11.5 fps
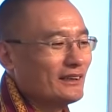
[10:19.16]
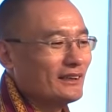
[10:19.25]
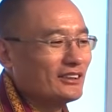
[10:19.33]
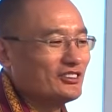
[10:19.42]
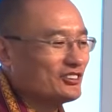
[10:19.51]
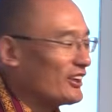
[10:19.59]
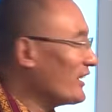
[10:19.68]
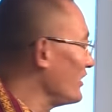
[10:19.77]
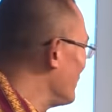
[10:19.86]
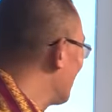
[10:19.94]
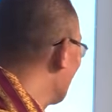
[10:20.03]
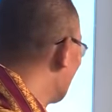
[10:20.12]
a
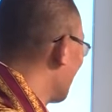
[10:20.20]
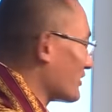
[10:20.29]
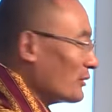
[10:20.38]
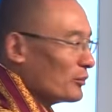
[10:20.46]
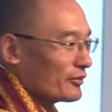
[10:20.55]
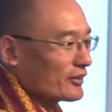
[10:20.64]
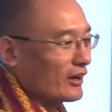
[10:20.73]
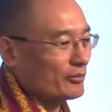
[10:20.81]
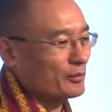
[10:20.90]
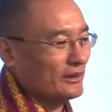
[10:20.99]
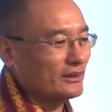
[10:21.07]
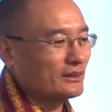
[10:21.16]
change in system of
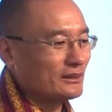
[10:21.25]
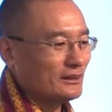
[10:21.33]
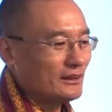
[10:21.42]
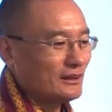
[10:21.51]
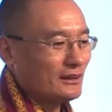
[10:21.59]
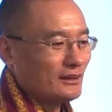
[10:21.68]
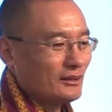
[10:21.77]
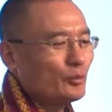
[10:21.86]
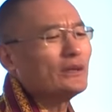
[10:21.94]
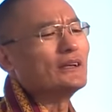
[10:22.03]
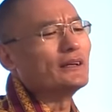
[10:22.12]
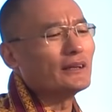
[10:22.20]
government?
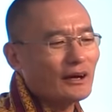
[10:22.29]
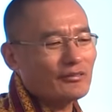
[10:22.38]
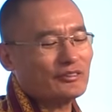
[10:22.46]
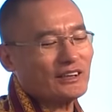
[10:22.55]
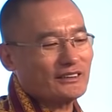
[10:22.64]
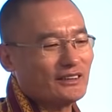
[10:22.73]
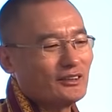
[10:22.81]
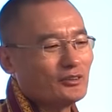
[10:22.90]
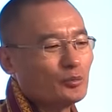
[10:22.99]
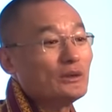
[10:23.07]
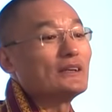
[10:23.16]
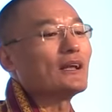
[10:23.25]
We loved our kings.
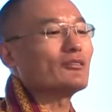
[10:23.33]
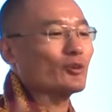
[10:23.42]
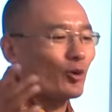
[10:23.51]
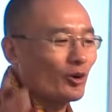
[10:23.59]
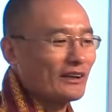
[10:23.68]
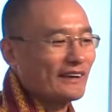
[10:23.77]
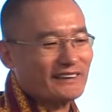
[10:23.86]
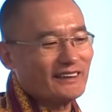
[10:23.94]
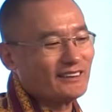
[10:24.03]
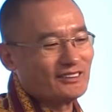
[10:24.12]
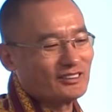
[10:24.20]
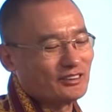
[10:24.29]
We loved all our
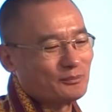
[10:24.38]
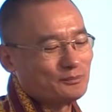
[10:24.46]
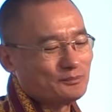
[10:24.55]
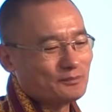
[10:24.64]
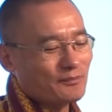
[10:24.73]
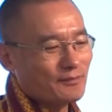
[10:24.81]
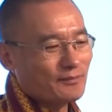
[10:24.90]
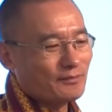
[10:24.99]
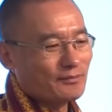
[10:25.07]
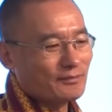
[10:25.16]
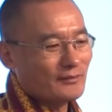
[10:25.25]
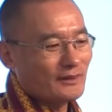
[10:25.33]
kings.
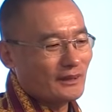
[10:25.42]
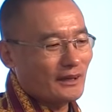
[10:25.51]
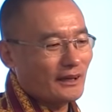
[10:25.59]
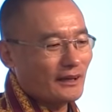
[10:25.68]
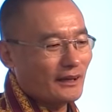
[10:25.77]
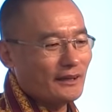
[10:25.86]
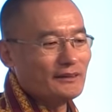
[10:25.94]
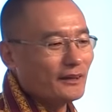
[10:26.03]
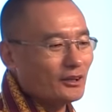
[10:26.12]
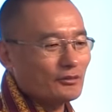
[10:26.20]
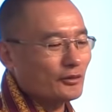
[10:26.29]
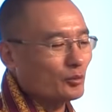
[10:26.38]
And
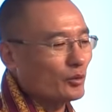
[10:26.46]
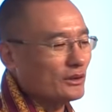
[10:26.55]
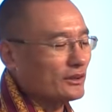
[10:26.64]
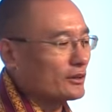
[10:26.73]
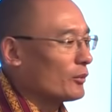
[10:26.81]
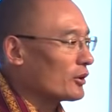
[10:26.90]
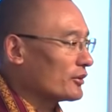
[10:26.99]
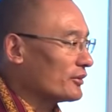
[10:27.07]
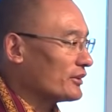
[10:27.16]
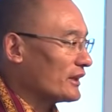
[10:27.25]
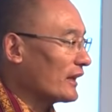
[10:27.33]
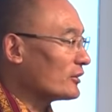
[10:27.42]
none of us wanted
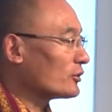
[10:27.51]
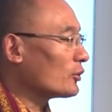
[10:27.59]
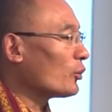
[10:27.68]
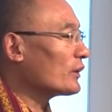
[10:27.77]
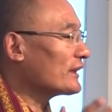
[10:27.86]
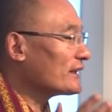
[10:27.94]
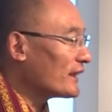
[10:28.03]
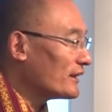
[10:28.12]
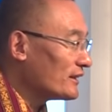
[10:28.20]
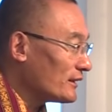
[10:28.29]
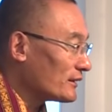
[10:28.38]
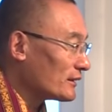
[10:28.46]
democracy. And so what the king
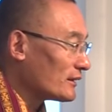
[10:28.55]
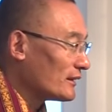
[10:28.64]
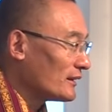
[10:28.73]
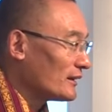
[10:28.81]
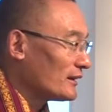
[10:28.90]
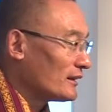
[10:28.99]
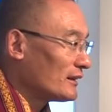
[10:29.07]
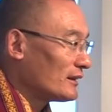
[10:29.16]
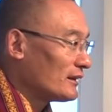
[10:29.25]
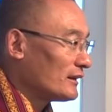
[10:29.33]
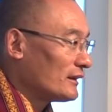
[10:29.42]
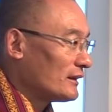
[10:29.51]
did
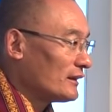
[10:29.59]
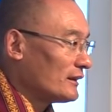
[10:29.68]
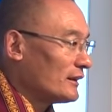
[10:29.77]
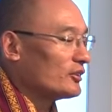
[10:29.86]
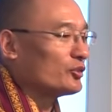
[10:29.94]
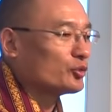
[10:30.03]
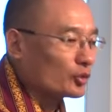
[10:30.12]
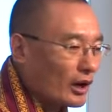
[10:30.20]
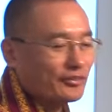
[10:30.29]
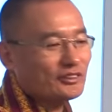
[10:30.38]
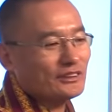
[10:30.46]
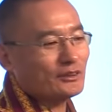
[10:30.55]
is
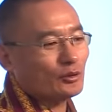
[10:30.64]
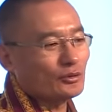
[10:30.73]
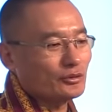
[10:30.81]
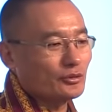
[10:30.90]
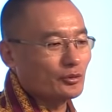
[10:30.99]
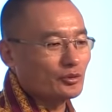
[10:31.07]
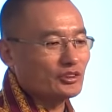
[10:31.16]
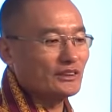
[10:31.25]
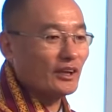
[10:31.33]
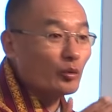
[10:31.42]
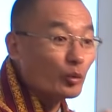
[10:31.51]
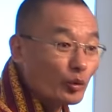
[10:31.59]
drafted a constitution
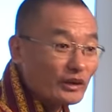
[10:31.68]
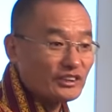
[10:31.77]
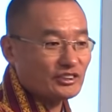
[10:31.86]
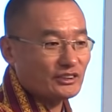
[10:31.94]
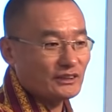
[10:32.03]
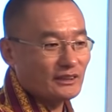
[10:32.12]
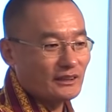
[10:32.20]
in which